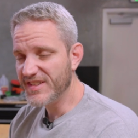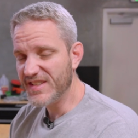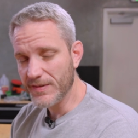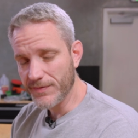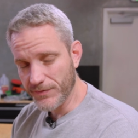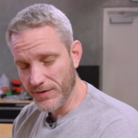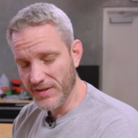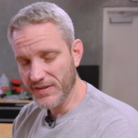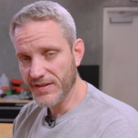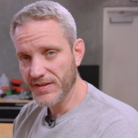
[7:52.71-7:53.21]

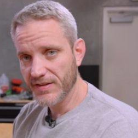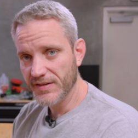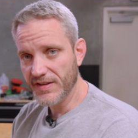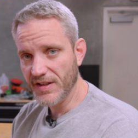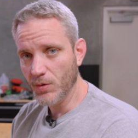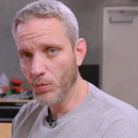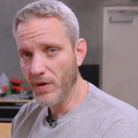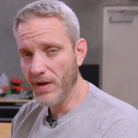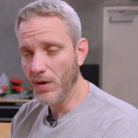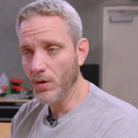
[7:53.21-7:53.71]
different
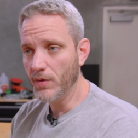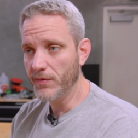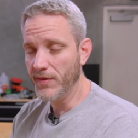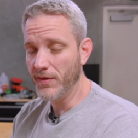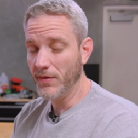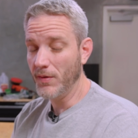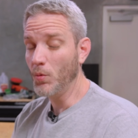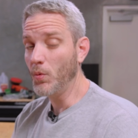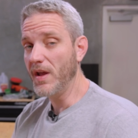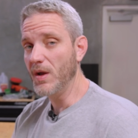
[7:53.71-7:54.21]
than, way,
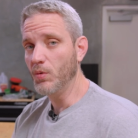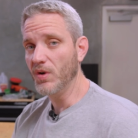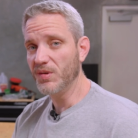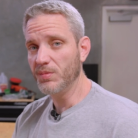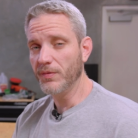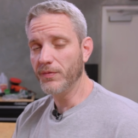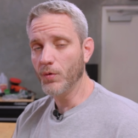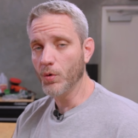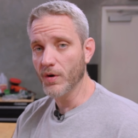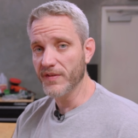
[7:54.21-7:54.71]
than the way it was
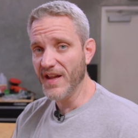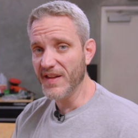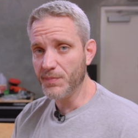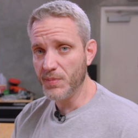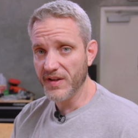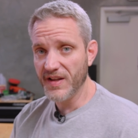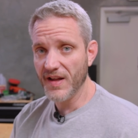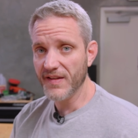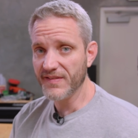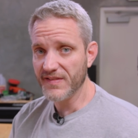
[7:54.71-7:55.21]
before. And that's
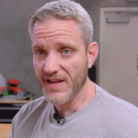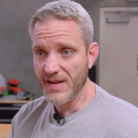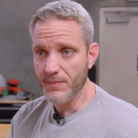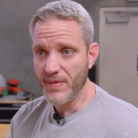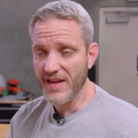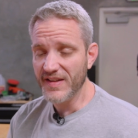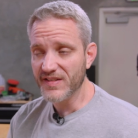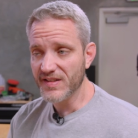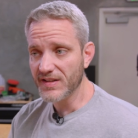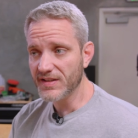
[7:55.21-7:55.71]
because they
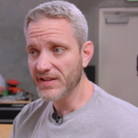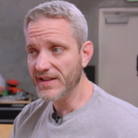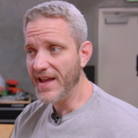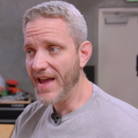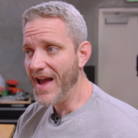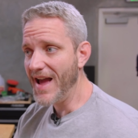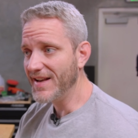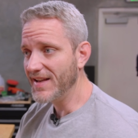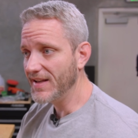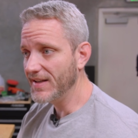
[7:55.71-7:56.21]
basically
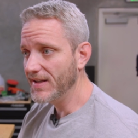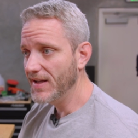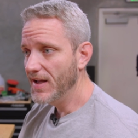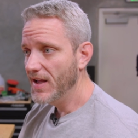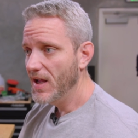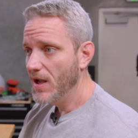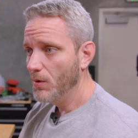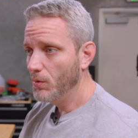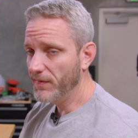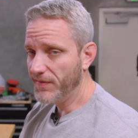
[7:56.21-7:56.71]
added
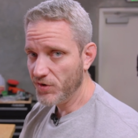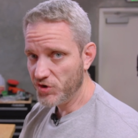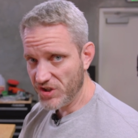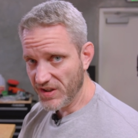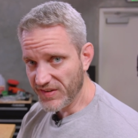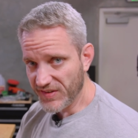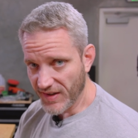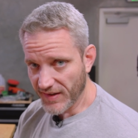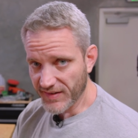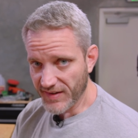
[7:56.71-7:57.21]
with the
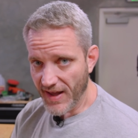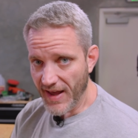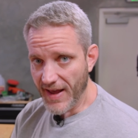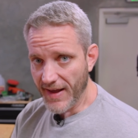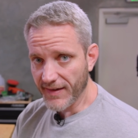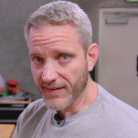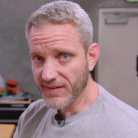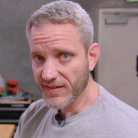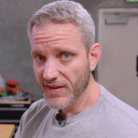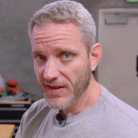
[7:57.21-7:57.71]

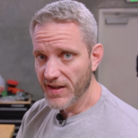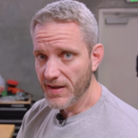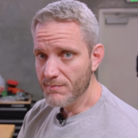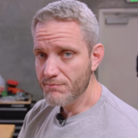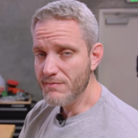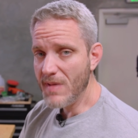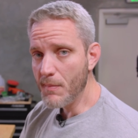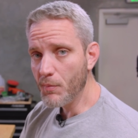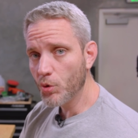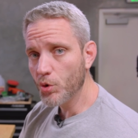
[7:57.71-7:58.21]
G6X
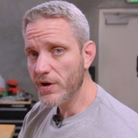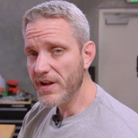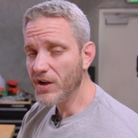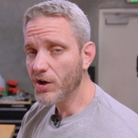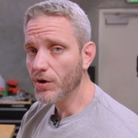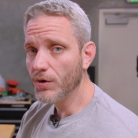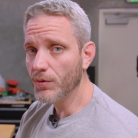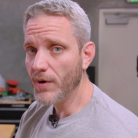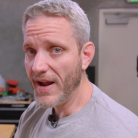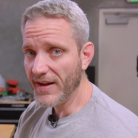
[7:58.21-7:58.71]
memory
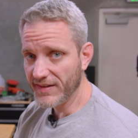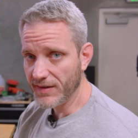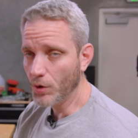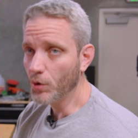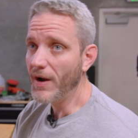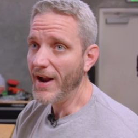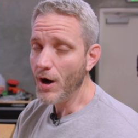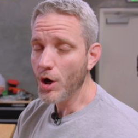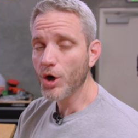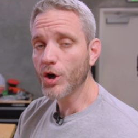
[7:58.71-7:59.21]
correcting
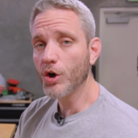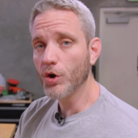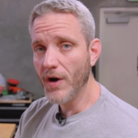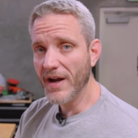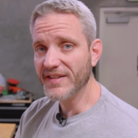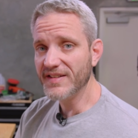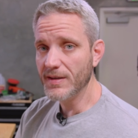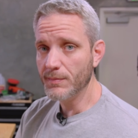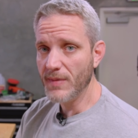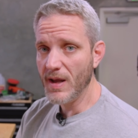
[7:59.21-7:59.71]
or error
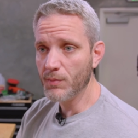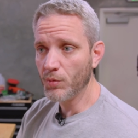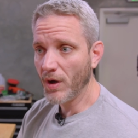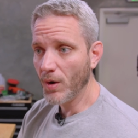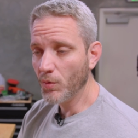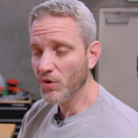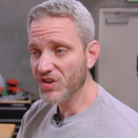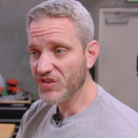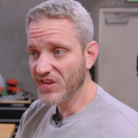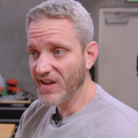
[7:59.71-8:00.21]
correcting
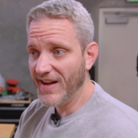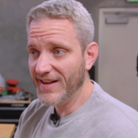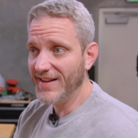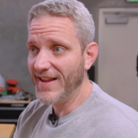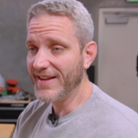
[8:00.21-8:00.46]
memory, which is kind of